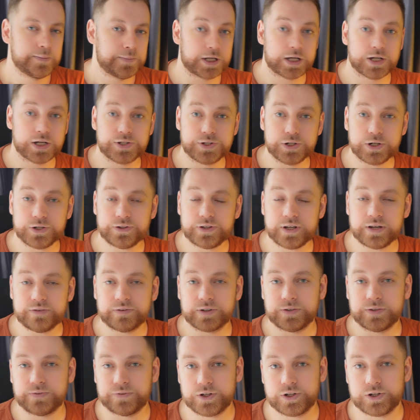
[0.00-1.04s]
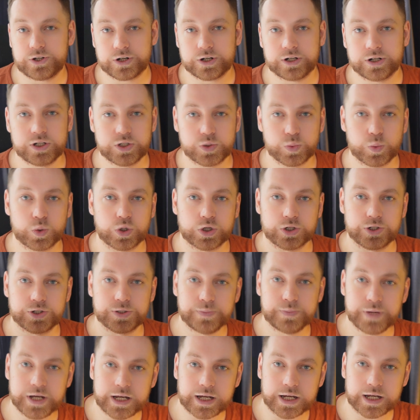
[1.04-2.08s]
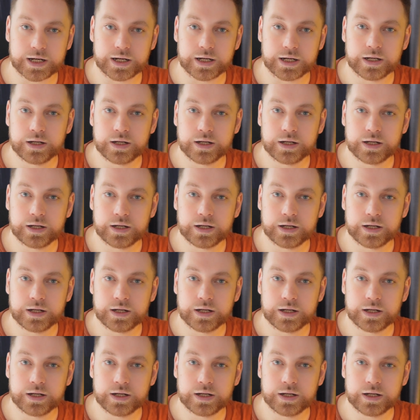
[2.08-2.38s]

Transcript: because not every feature is worth making.